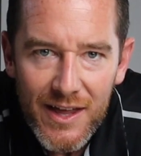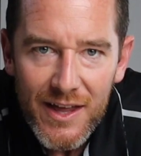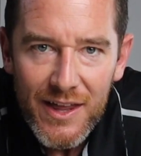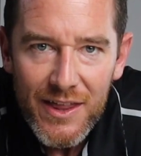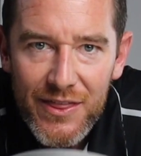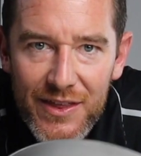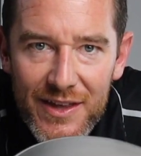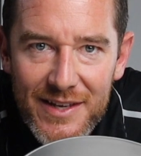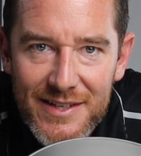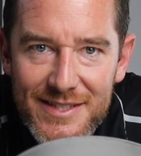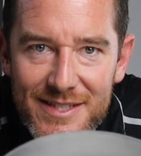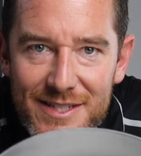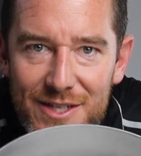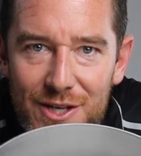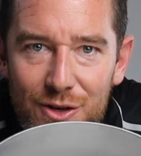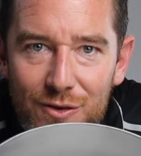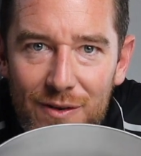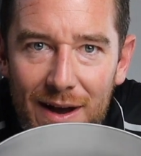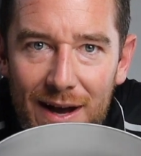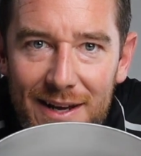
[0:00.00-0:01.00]

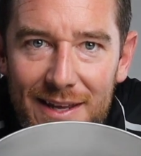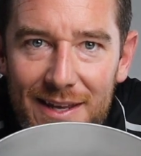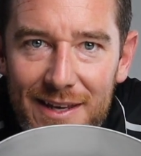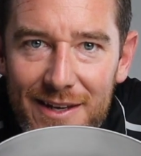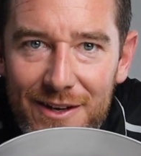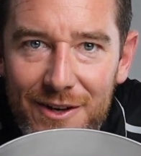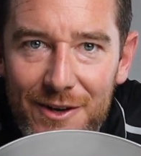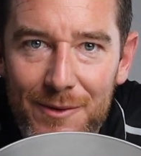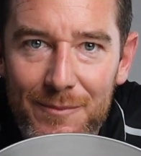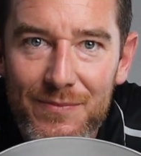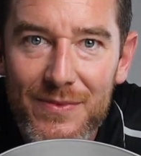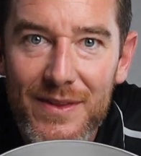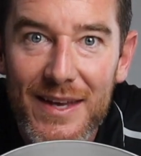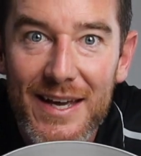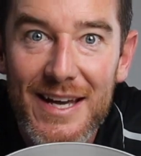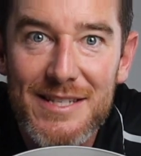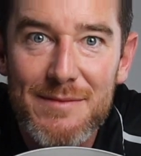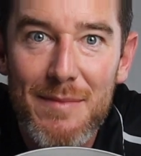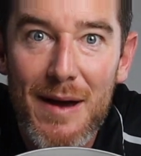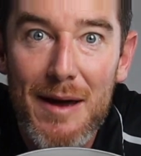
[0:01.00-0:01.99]
This right here
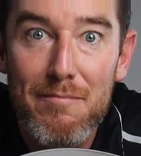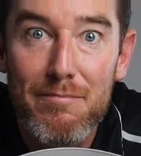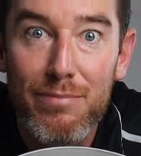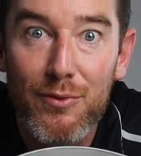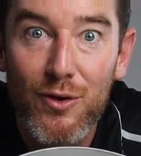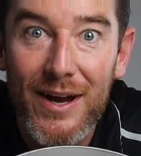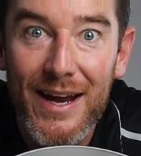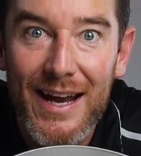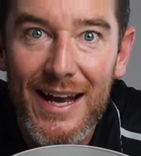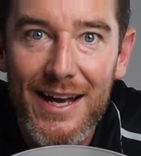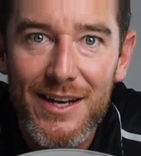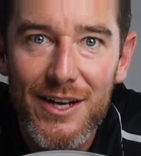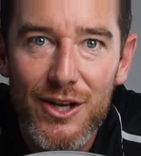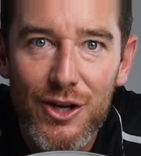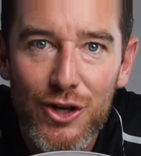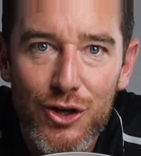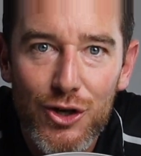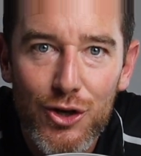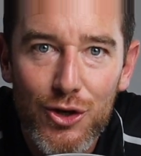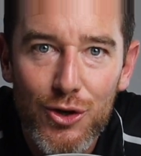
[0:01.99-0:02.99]
is my brand
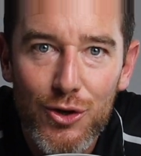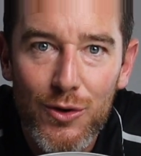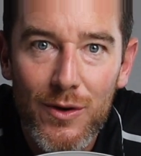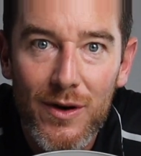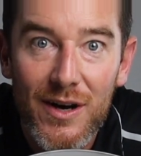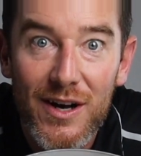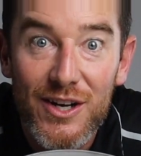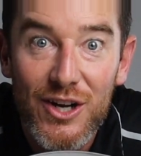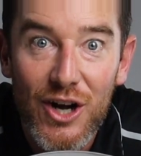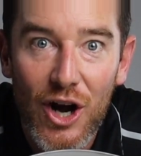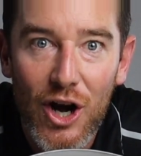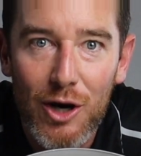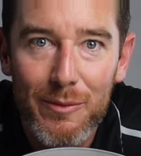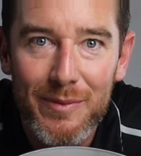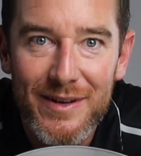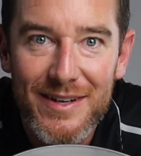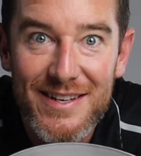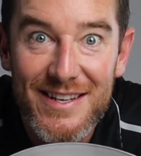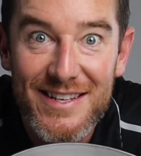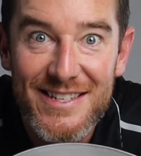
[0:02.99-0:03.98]
new
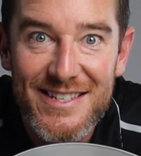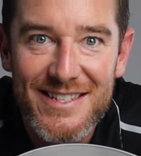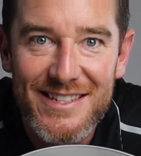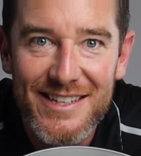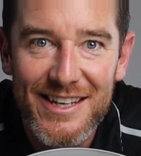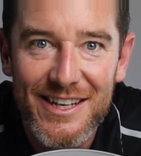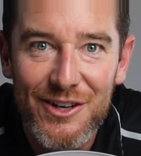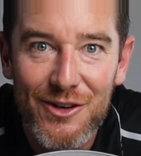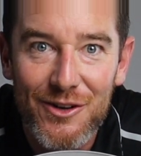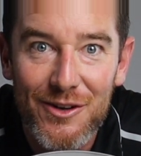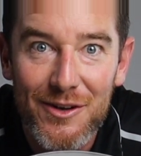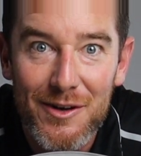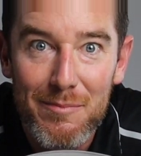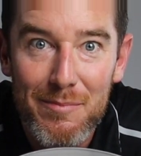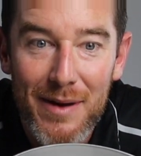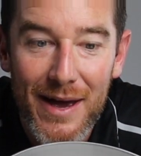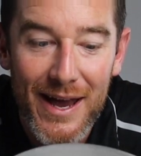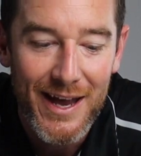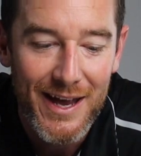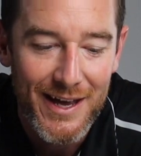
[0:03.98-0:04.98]
carbon steel
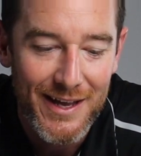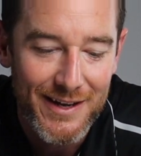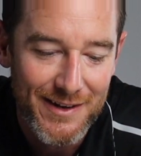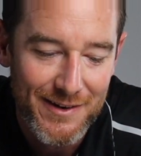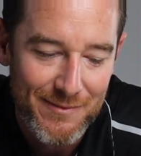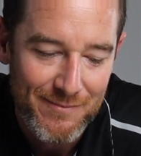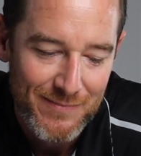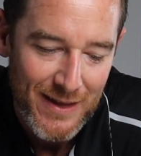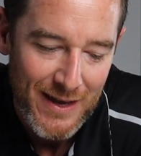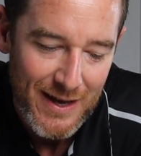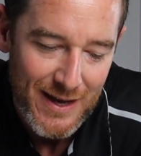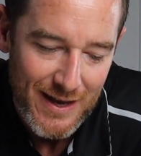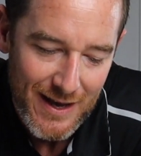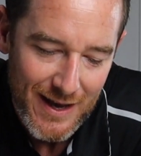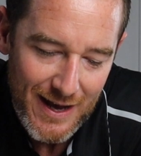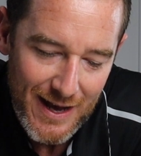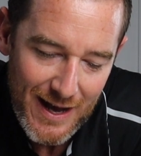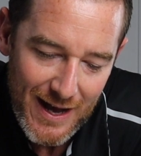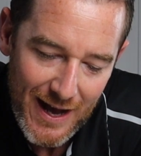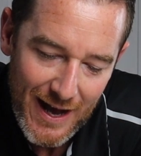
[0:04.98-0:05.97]
pan.
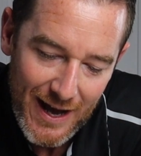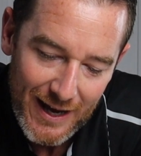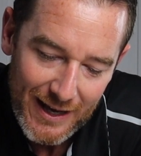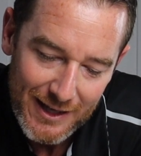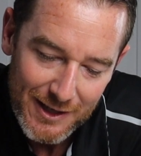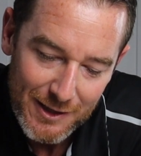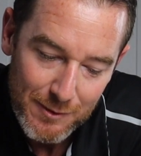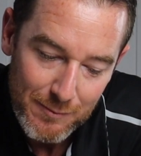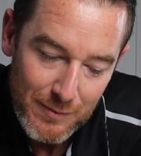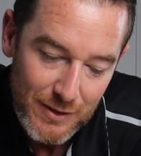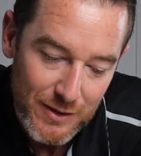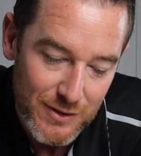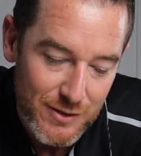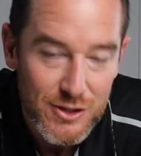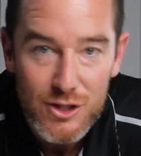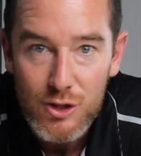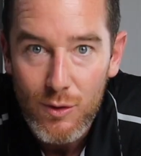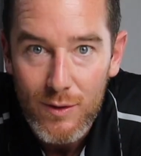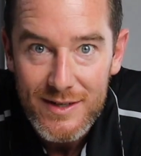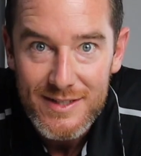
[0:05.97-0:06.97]
I am
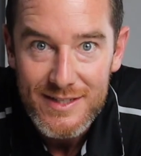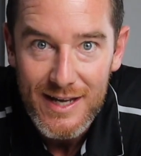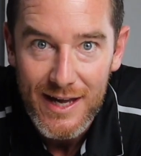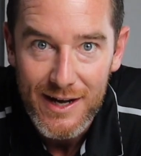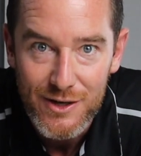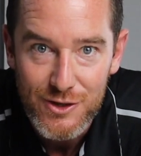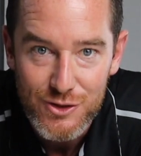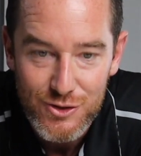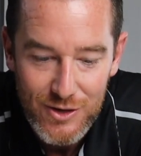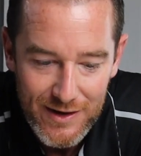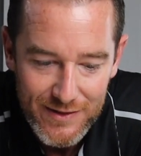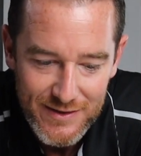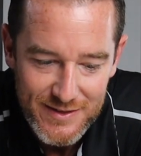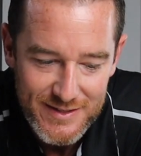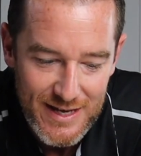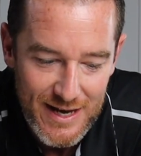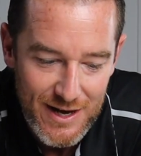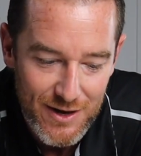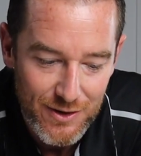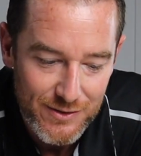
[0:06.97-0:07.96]
so excited to try
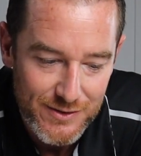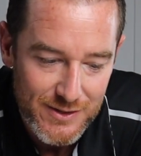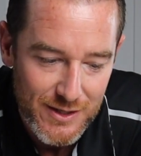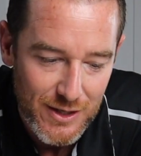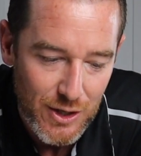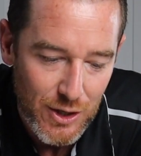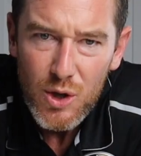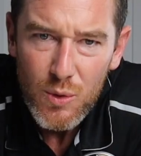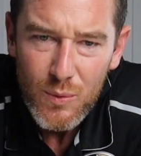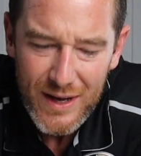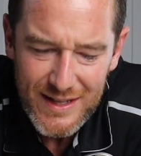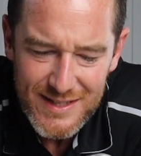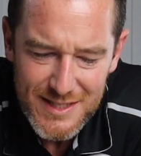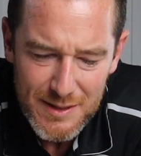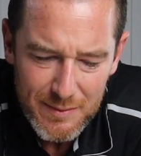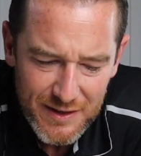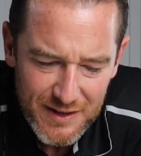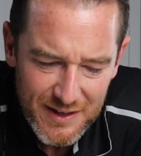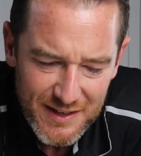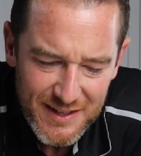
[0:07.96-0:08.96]
this out. We had some
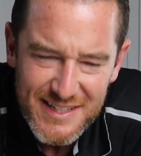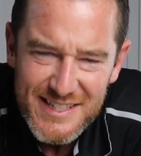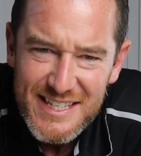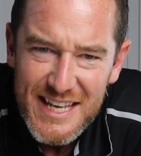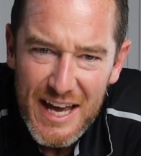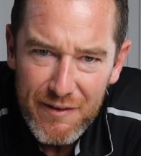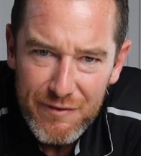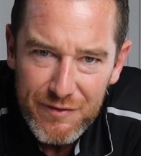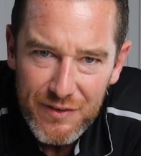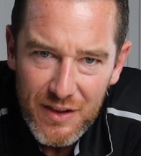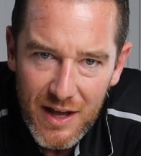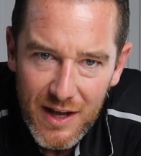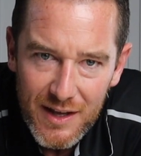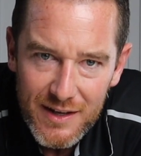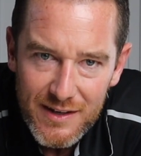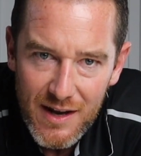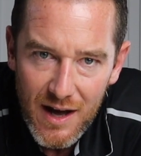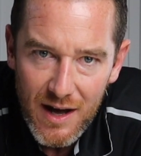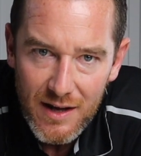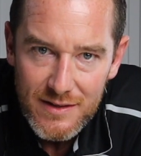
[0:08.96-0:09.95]
of the
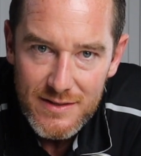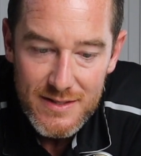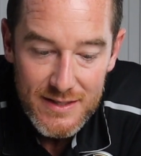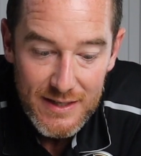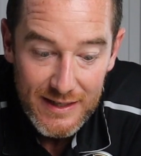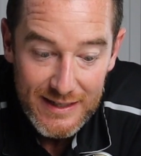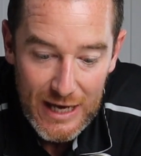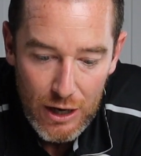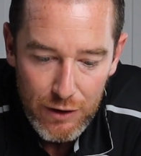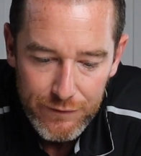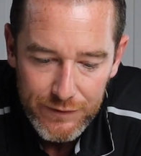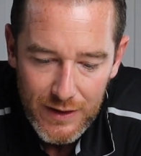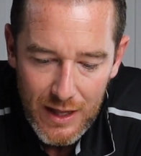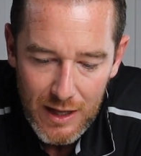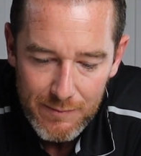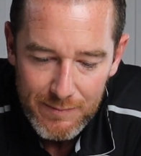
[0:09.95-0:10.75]
Teflon non-stick Calphalon